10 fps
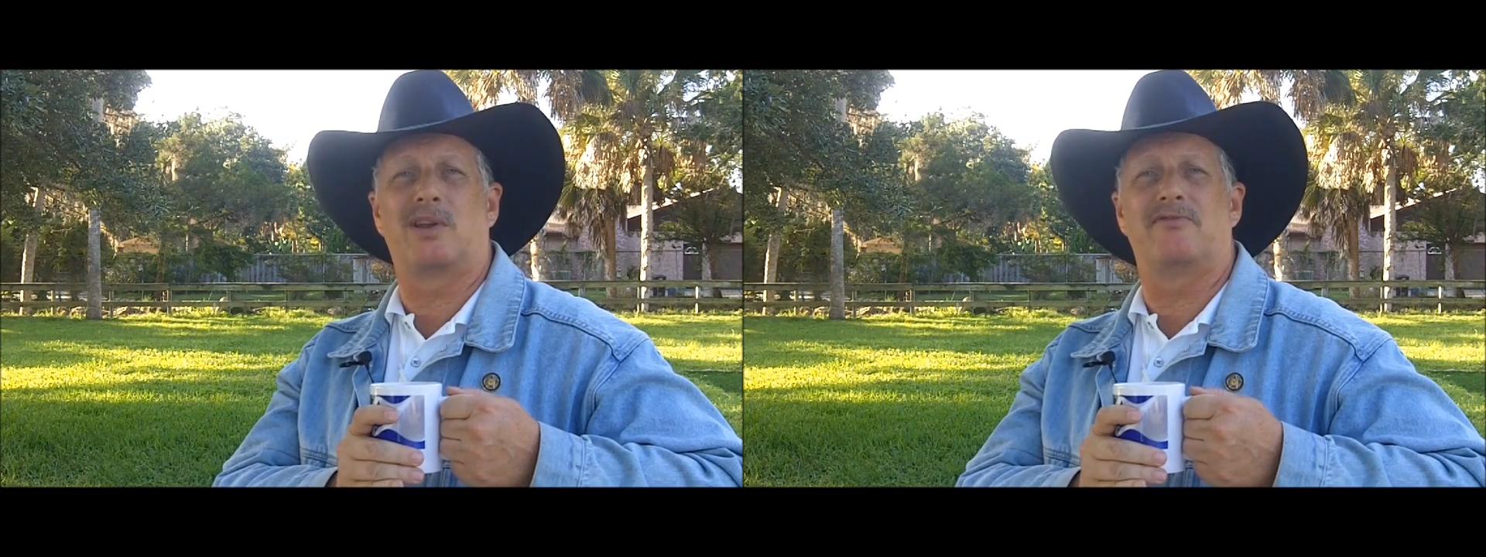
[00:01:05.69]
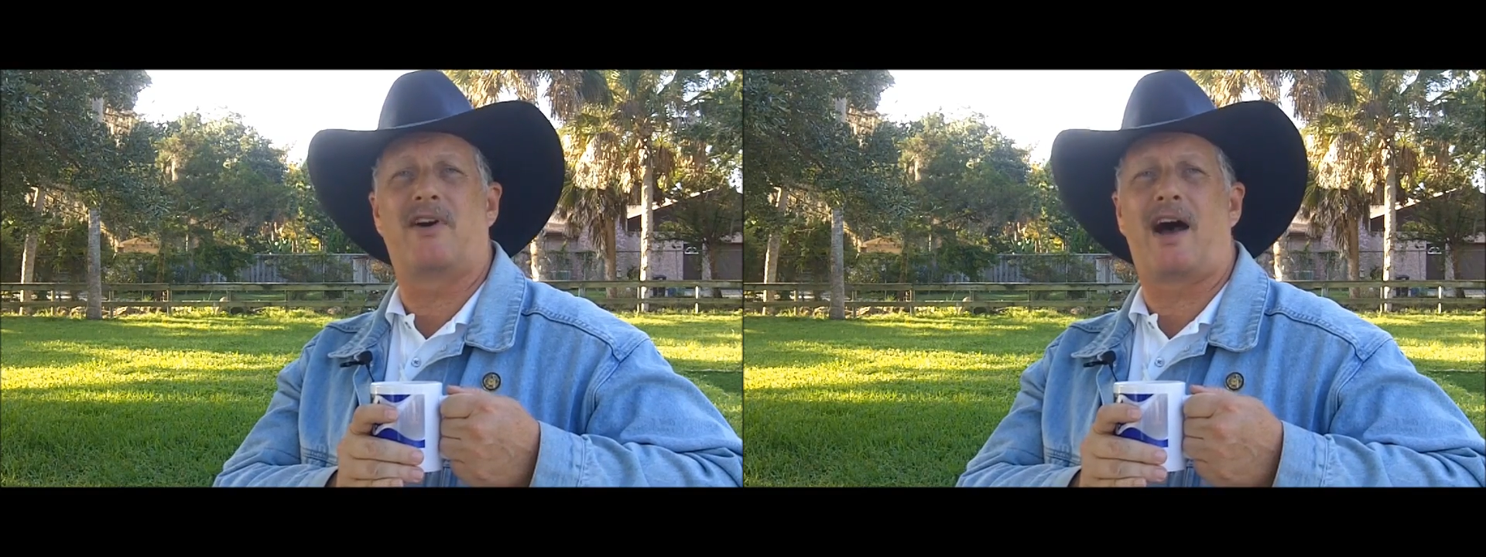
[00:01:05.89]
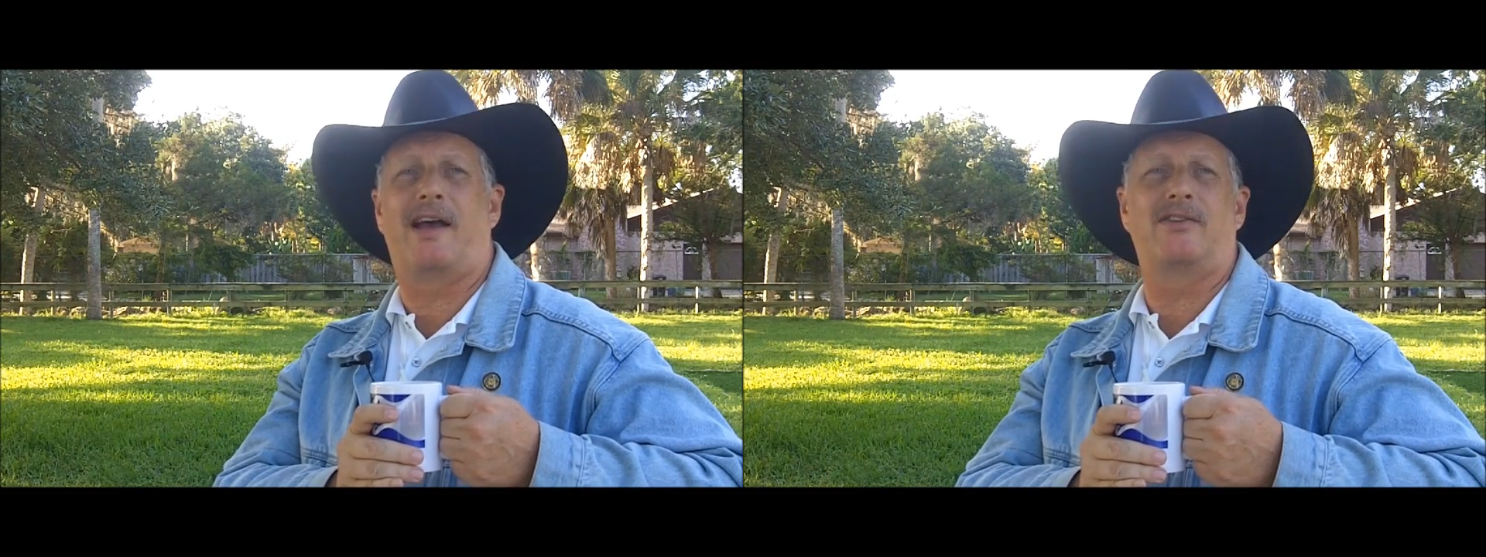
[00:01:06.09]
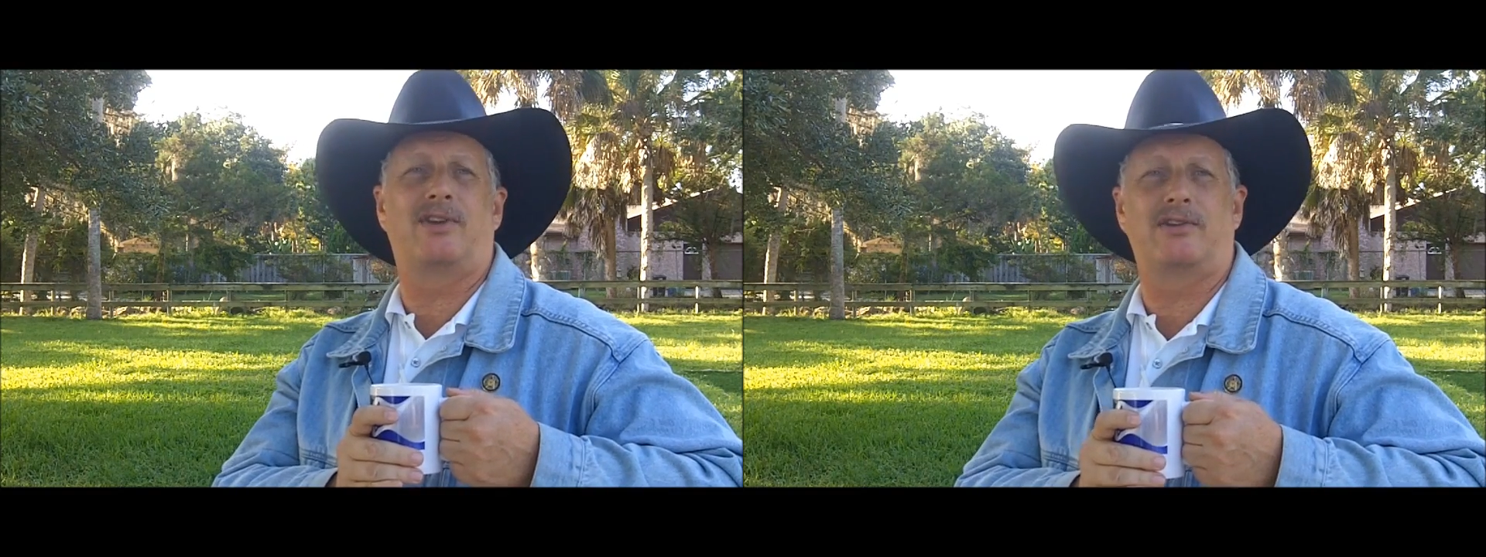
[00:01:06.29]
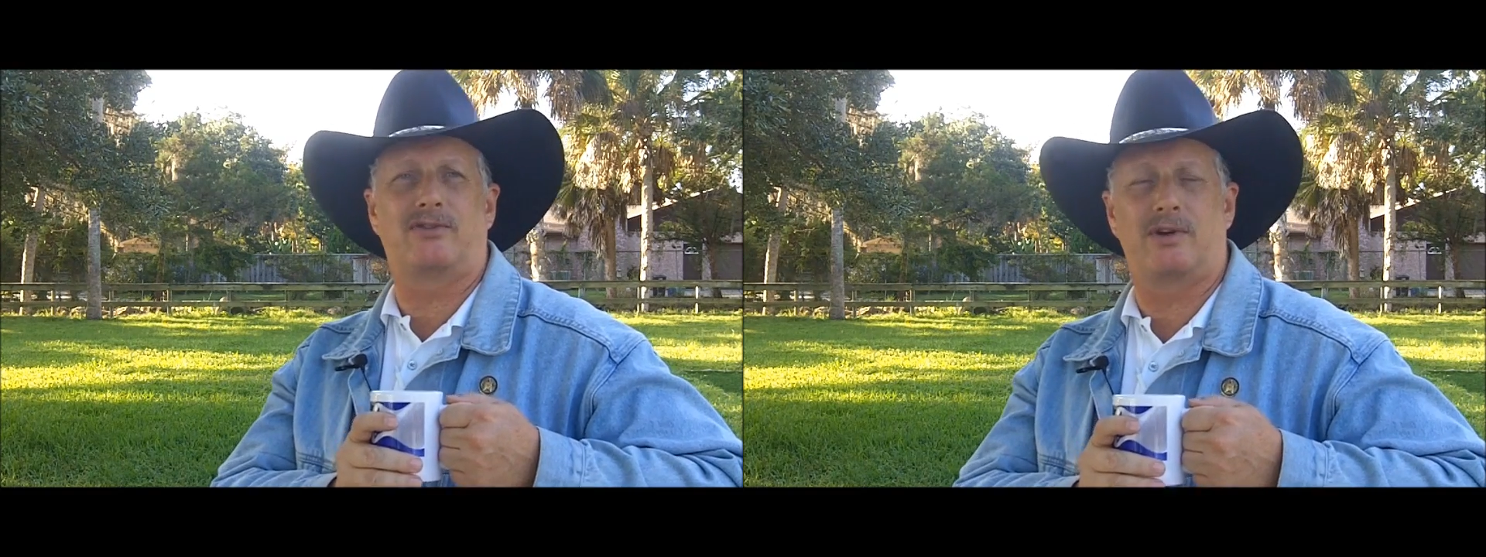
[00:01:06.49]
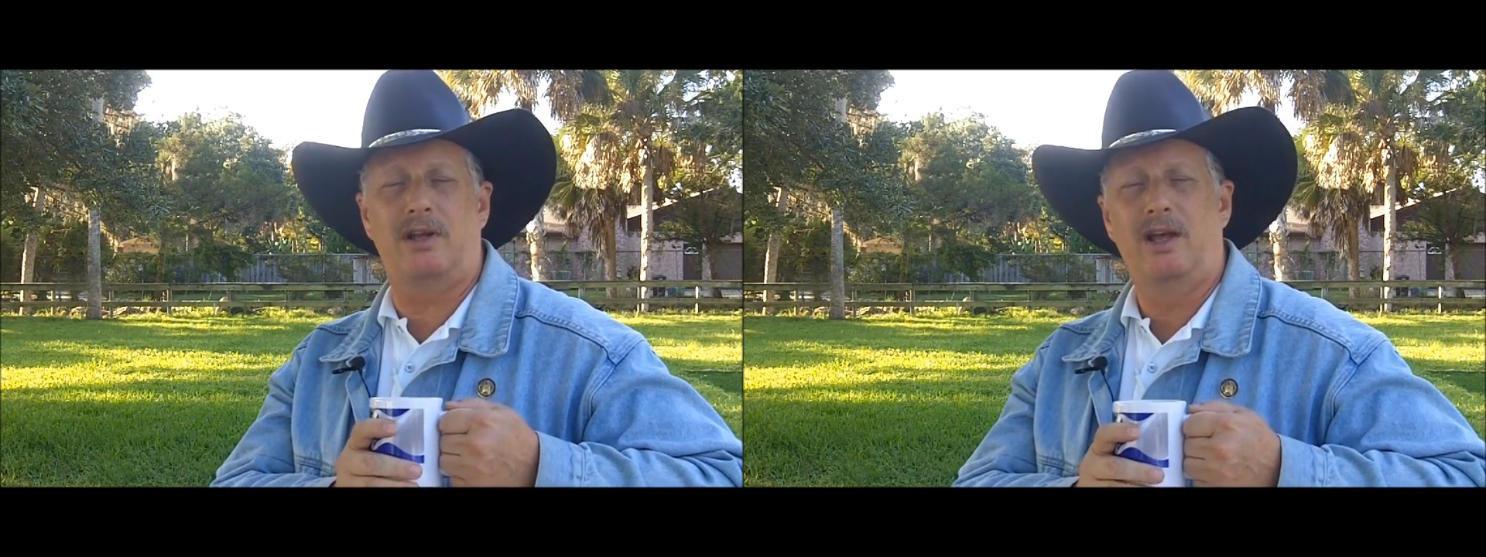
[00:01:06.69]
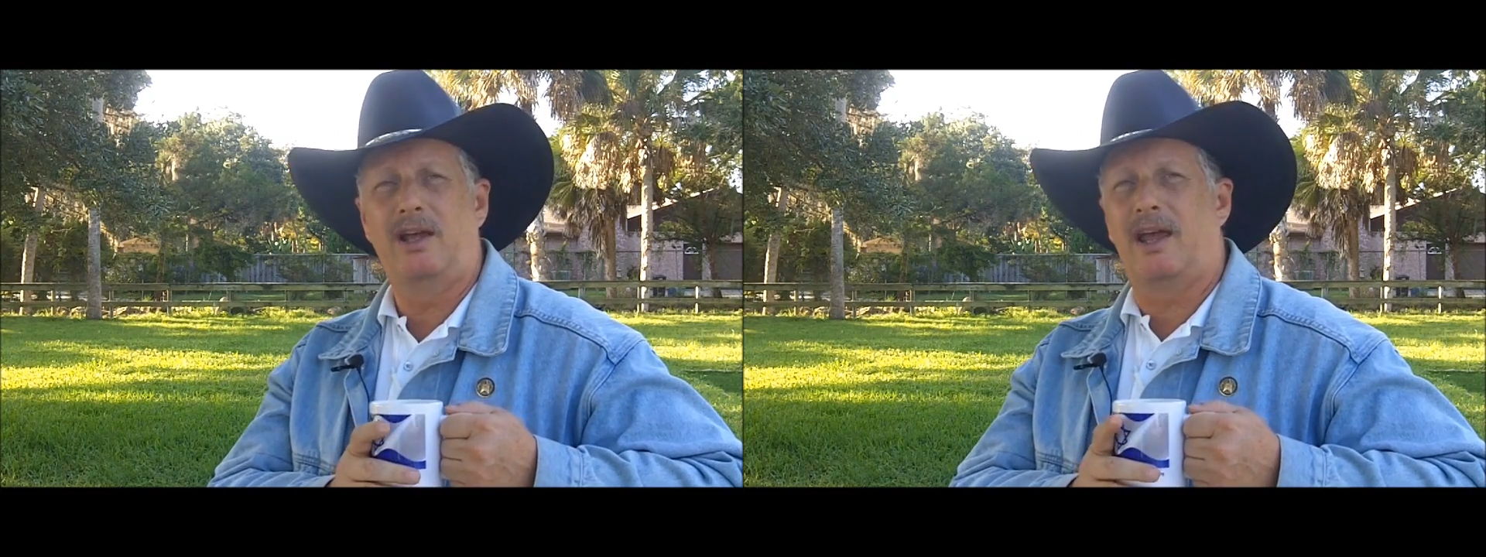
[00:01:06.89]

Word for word: revised history,